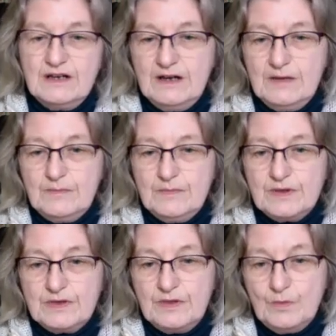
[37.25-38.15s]

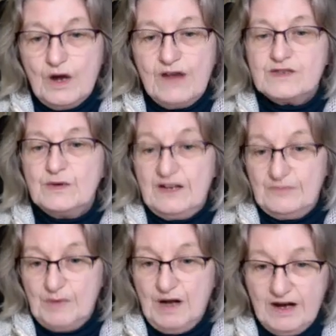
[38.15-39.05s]
the wives who were left
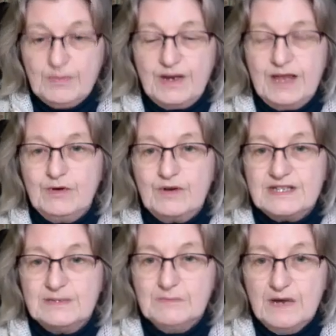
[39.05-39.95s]
behind by
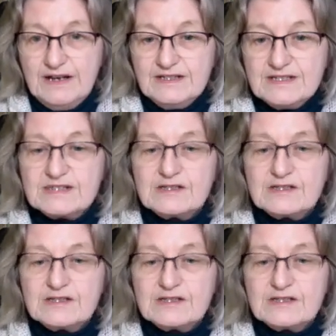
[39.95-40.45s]
immigrating miners.